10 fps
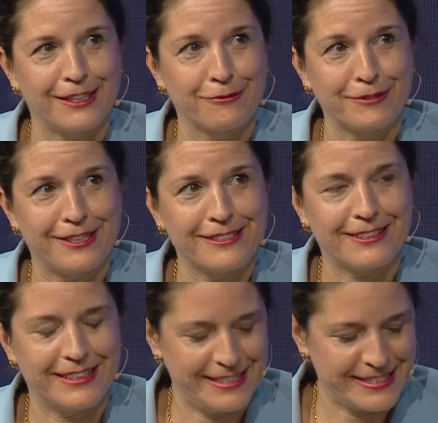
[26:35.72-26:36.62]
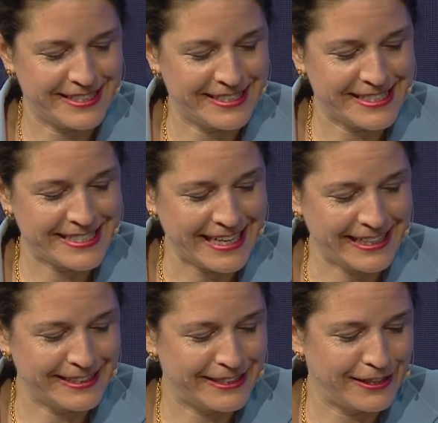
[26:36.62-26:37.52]
Lufthansa is the
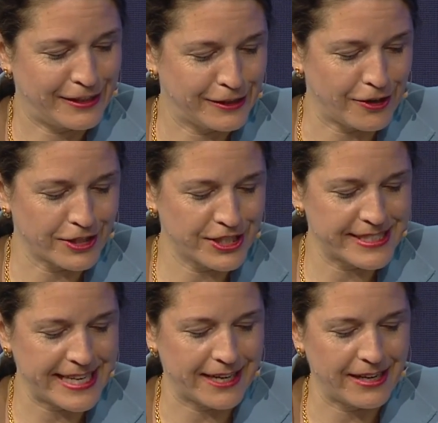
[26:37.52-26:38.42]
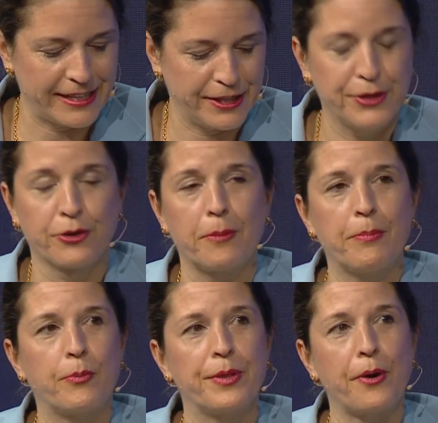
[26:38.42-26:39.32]
second largest airline in Europe
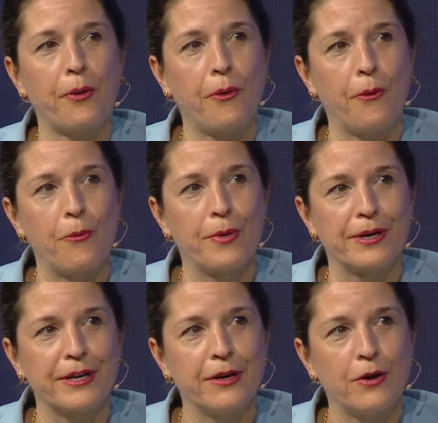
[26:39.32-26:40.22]
with over